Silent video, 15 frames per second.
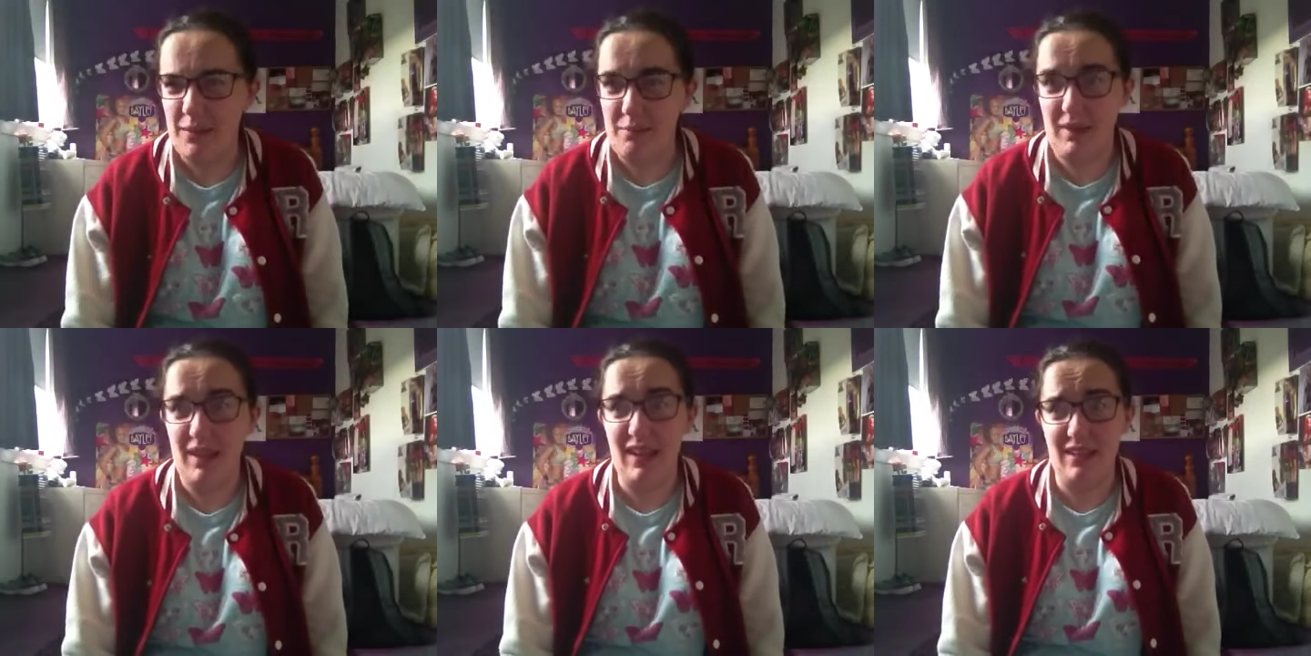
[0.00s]

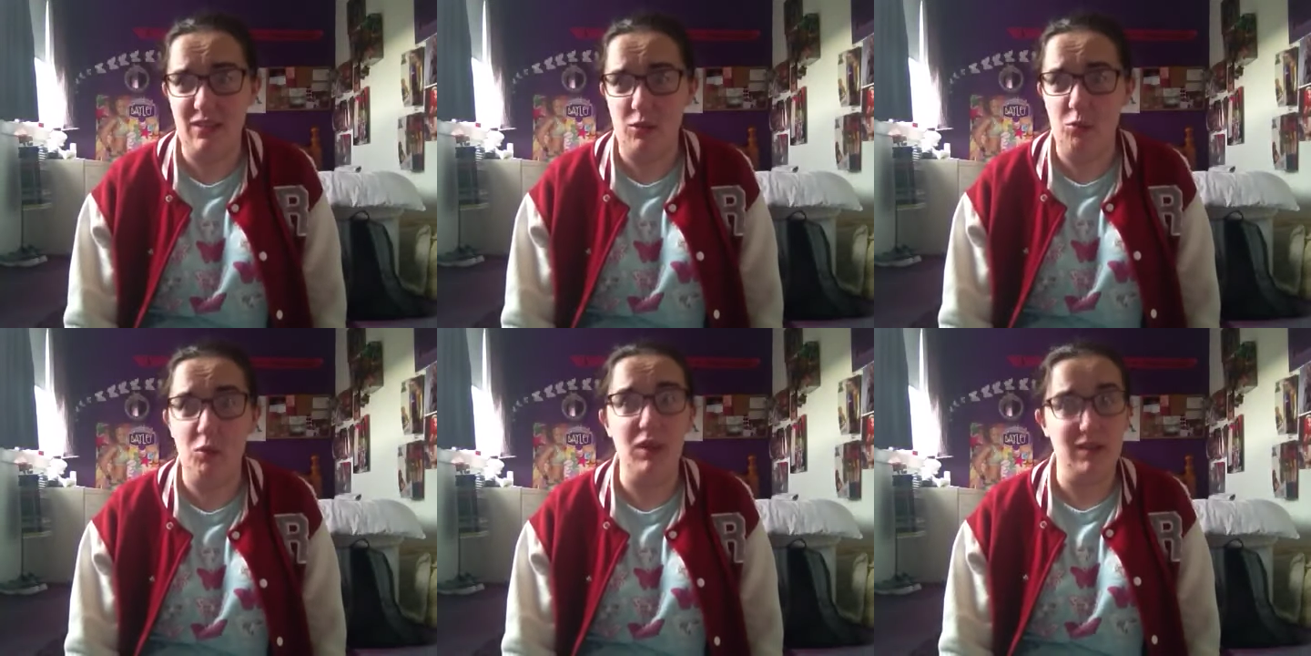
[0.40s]
I need
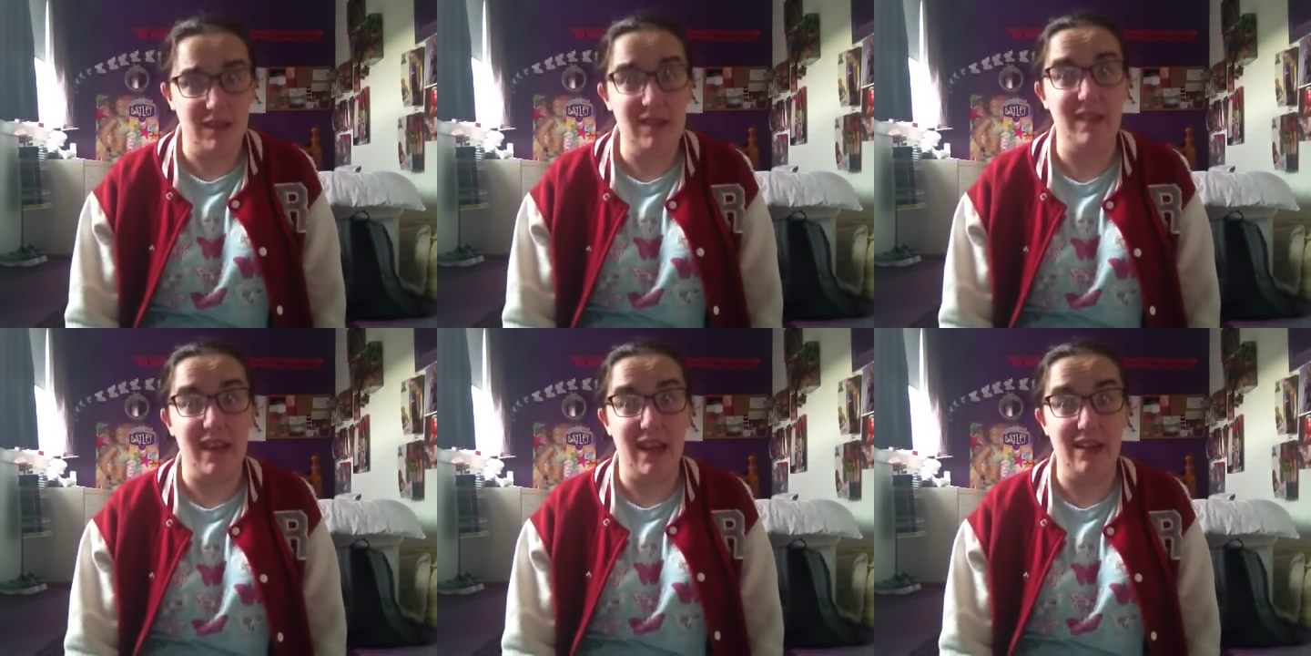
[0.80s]
to watch
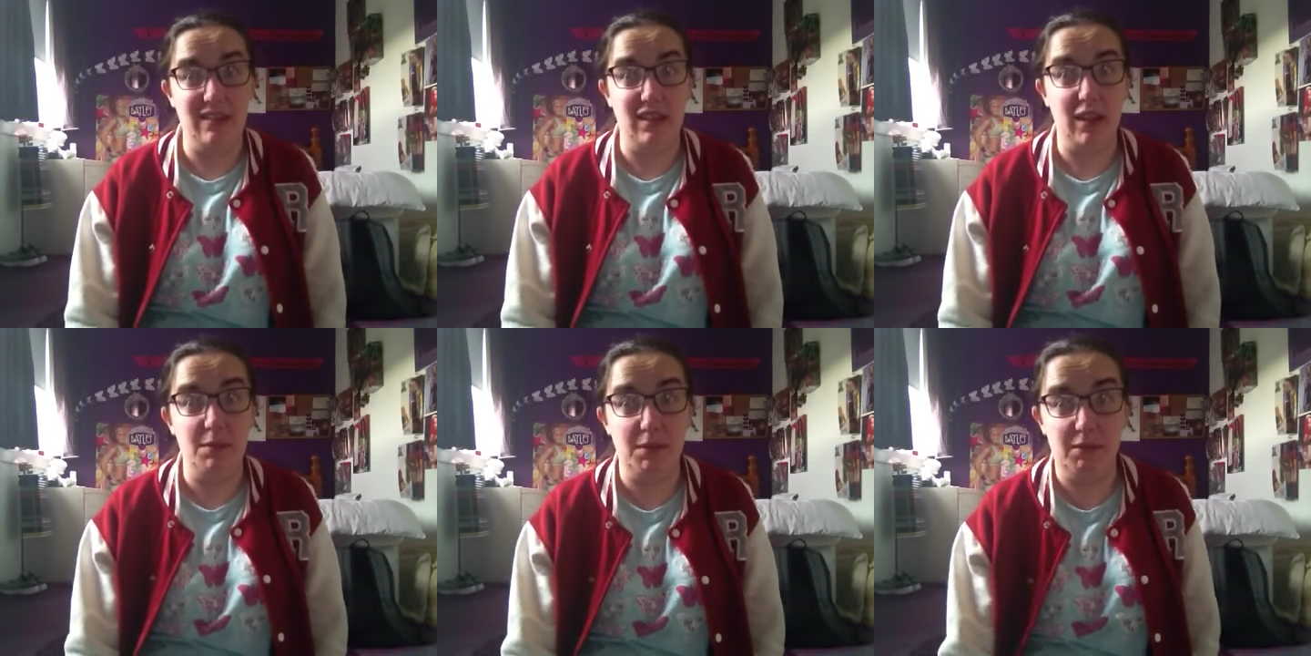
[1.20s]
his character
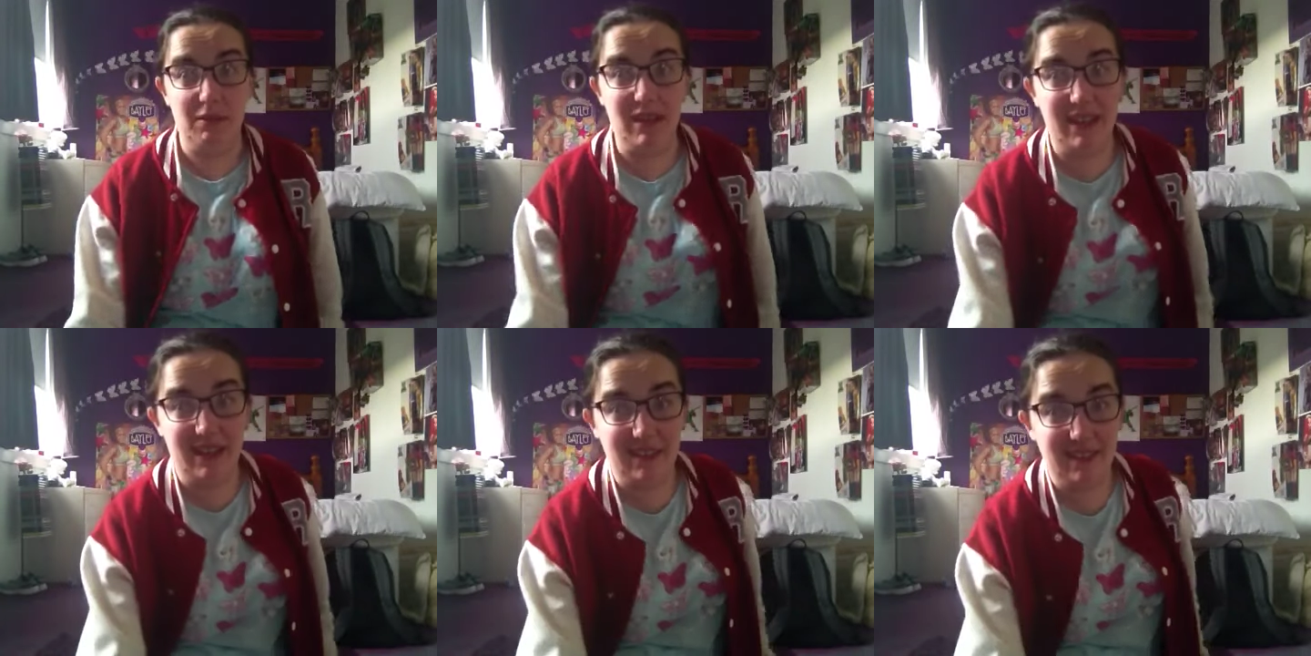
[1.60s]
going to be
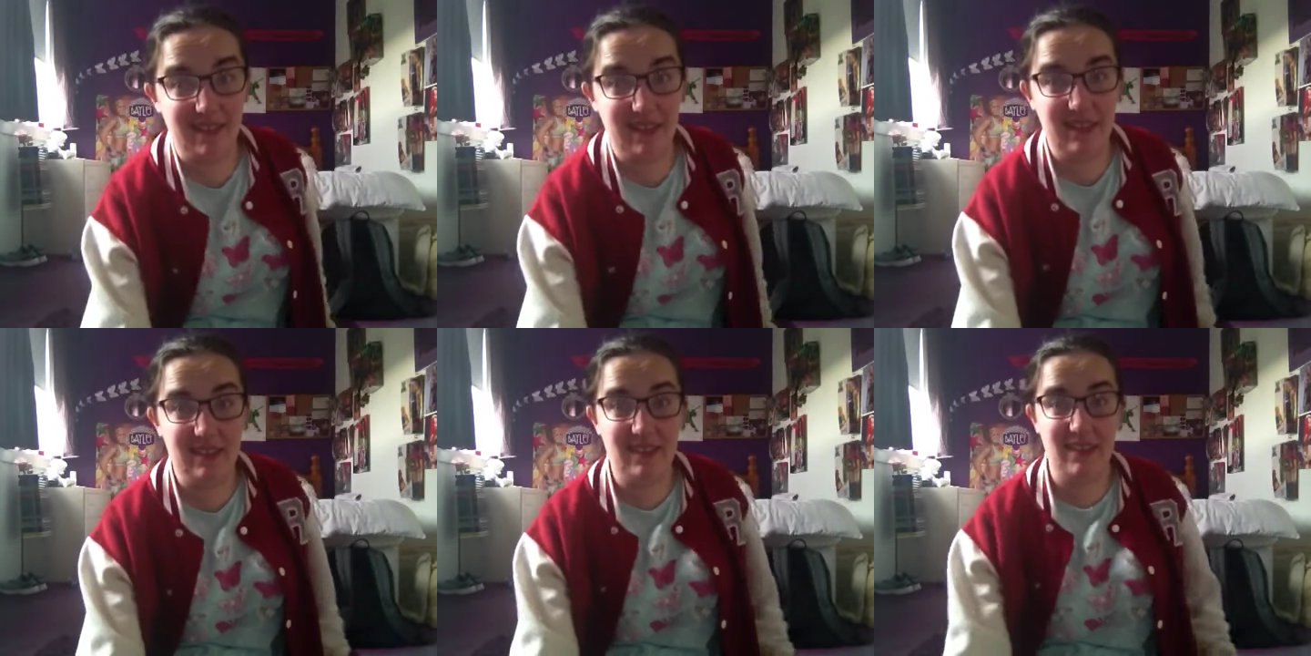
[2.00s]
like in
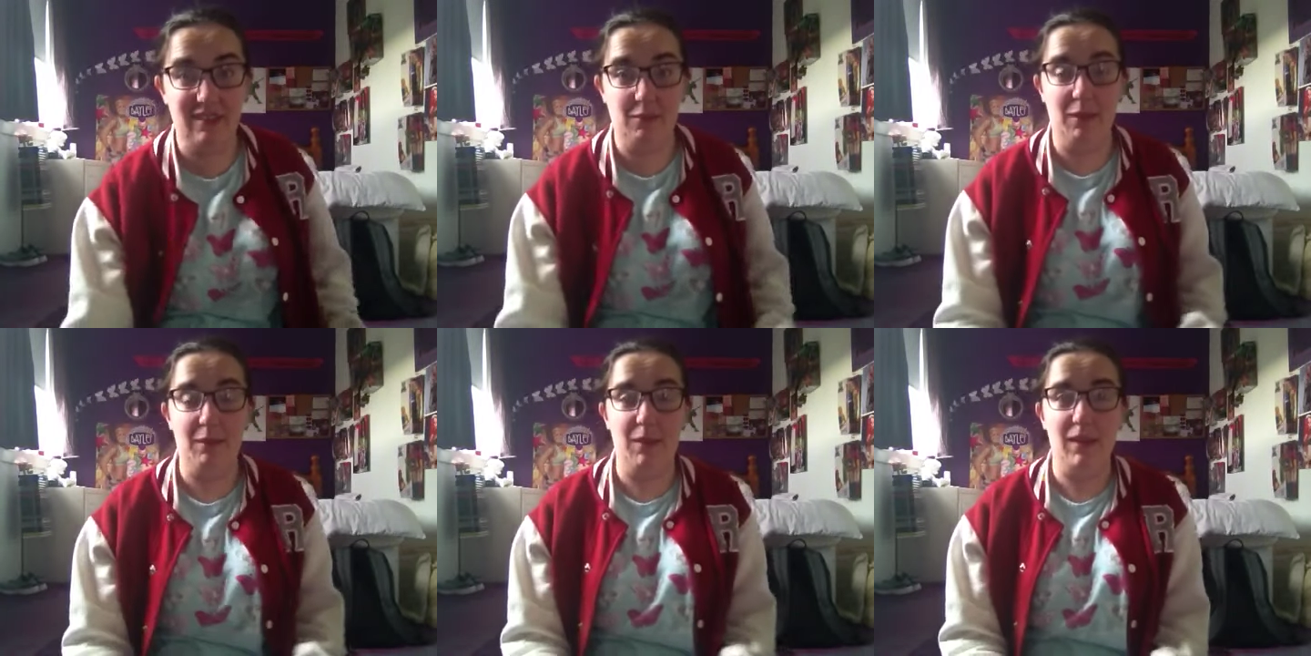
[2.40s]

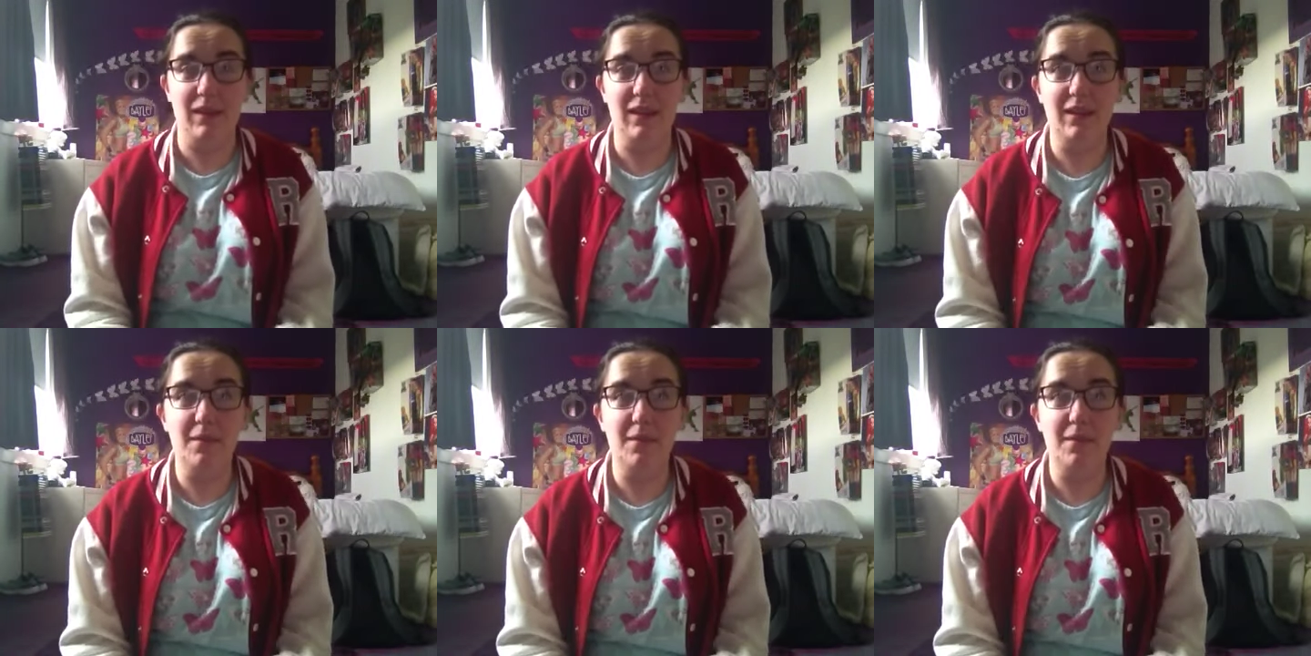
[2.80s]
season eleven.